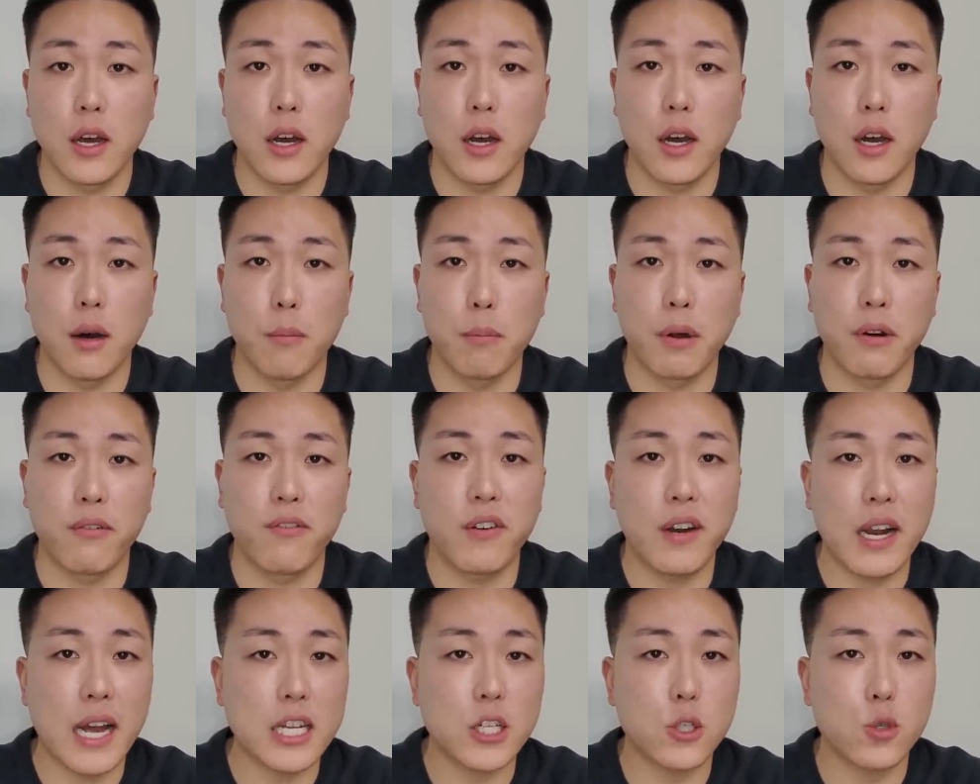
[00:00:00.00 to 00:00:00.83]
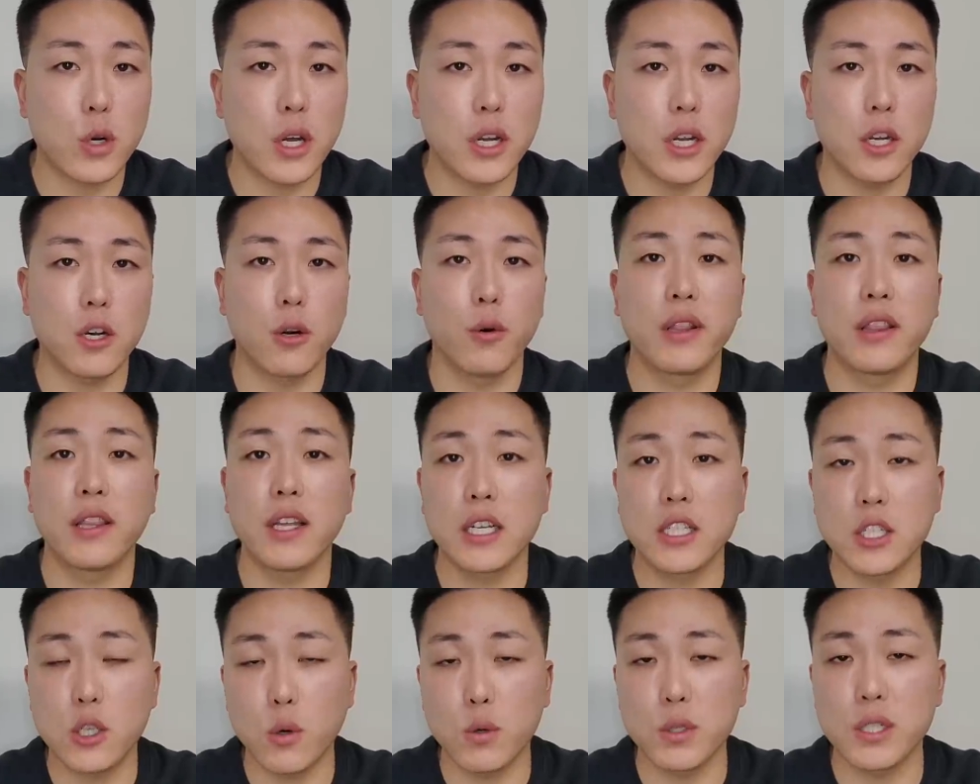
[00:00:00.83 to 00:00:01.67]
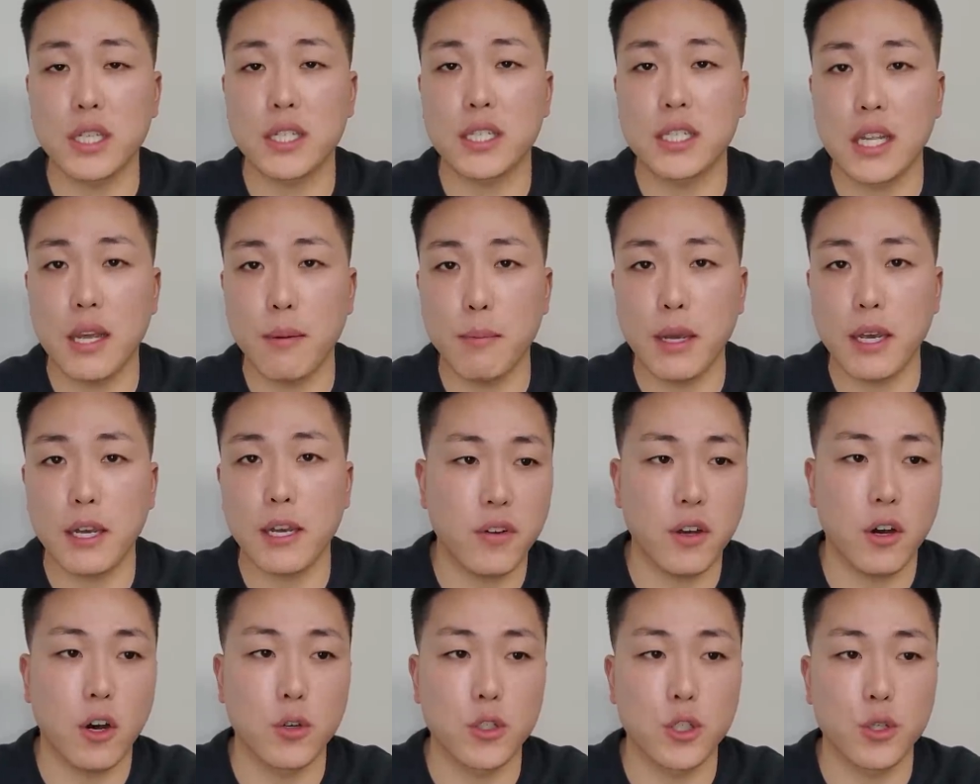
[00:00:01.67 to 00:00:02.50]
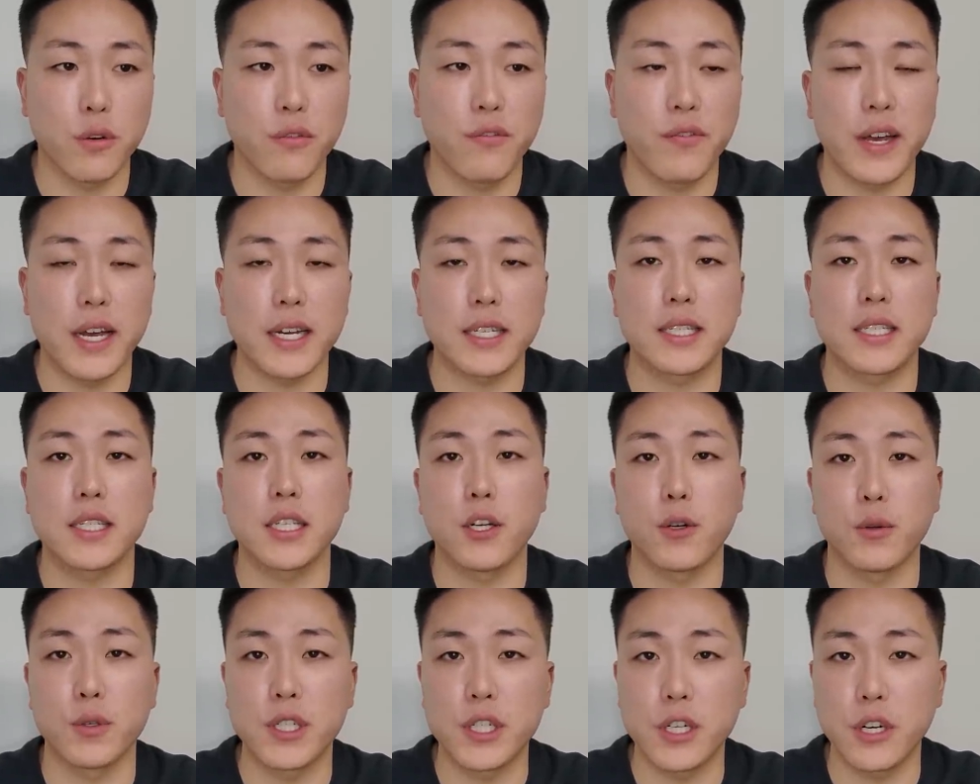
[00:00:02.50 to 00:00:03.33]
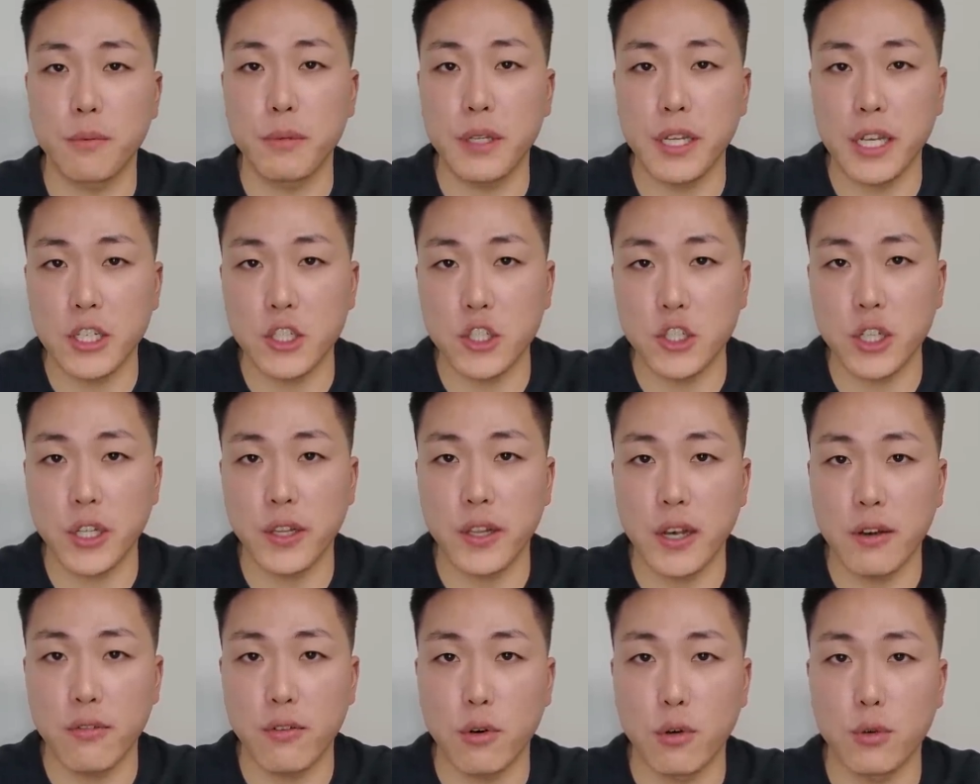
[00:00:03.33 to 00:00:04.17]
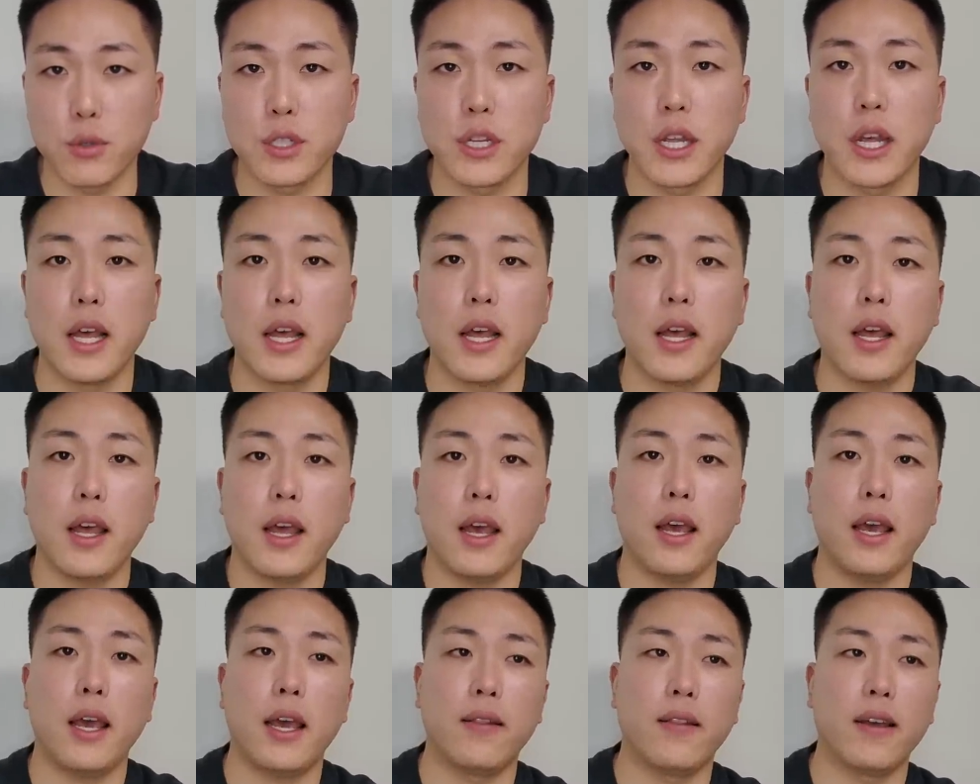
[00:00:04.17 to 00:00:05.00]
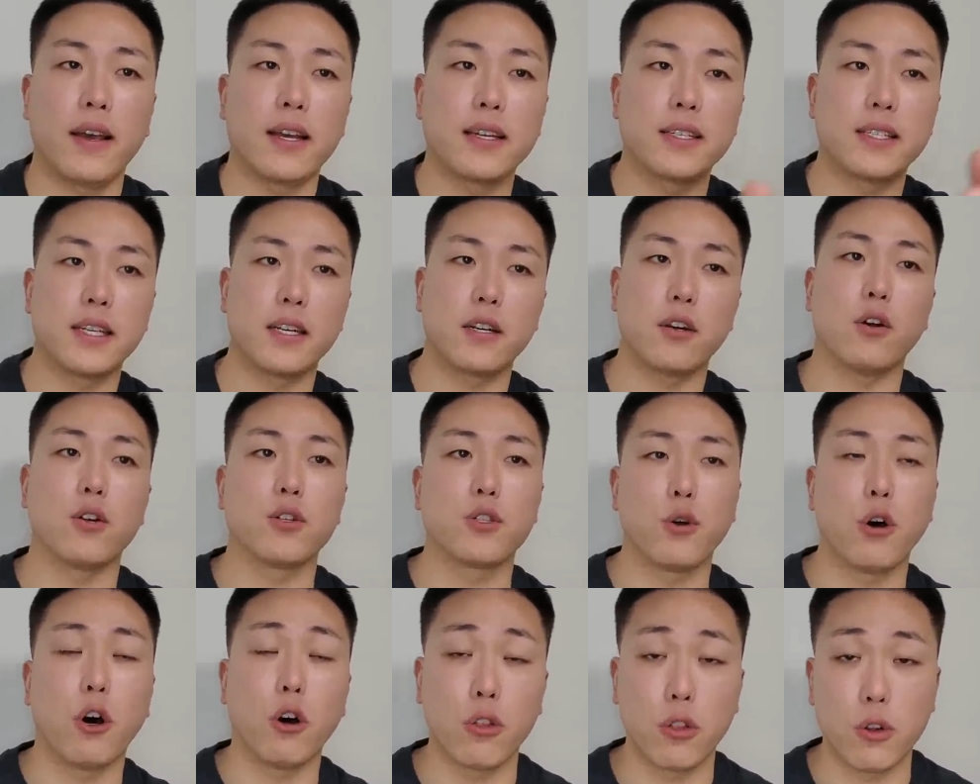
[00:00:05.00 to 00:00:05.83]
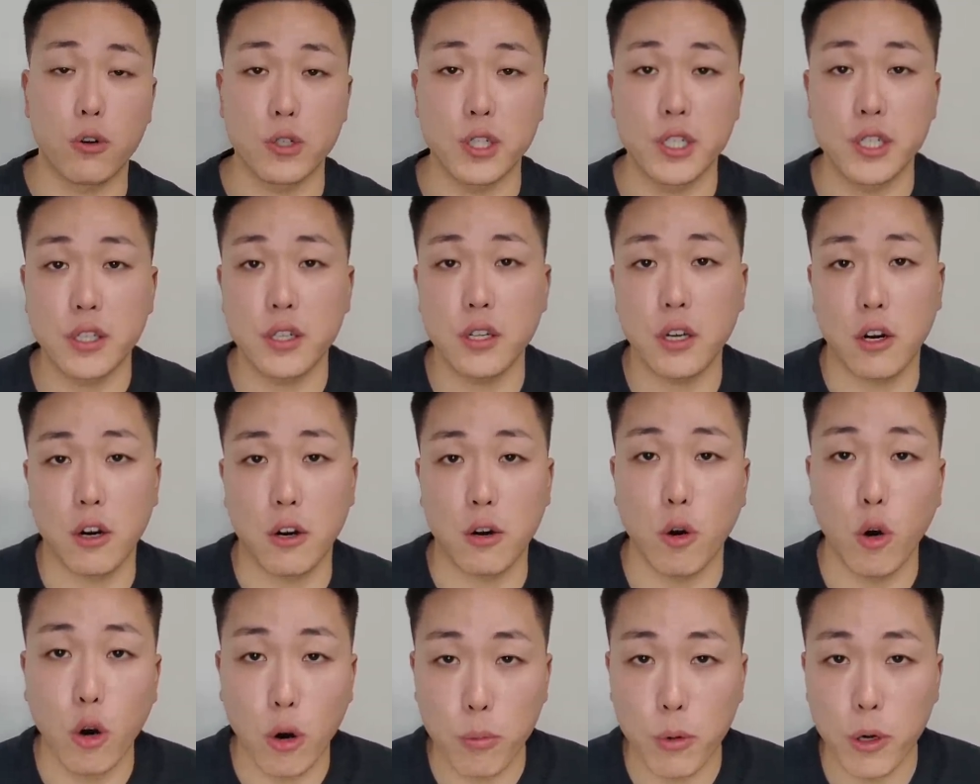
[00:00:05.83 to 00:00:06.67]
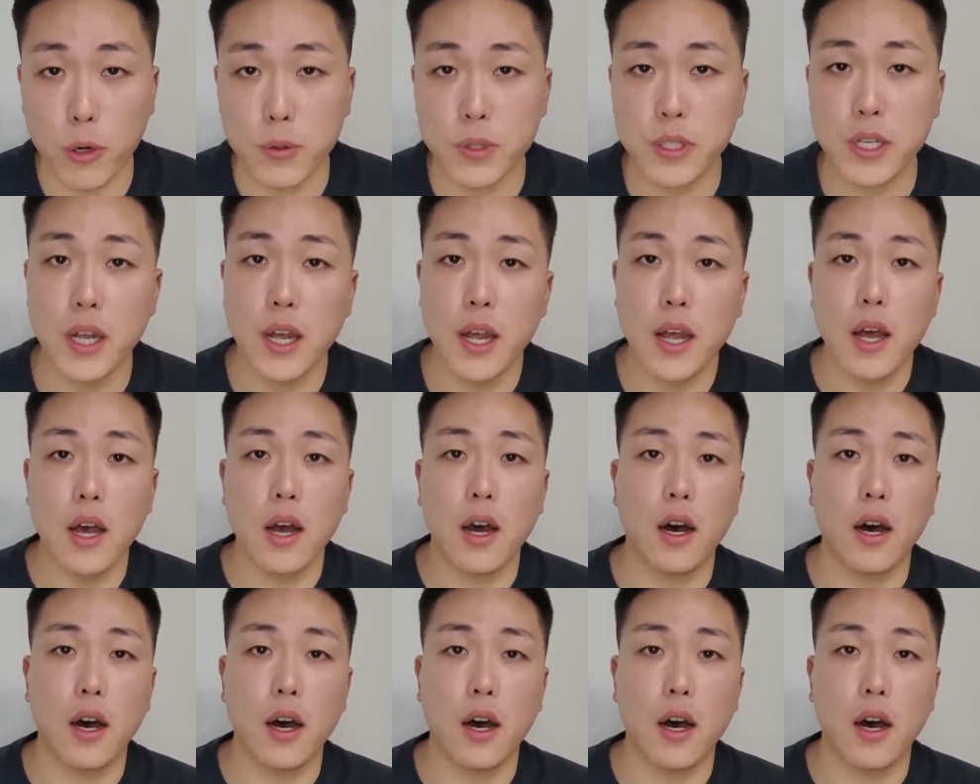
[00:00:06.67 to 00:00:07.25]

But finasteride, you know, it does go systemic, also affects, you know, serum DHT levels, and like I said, it also alters our hormones.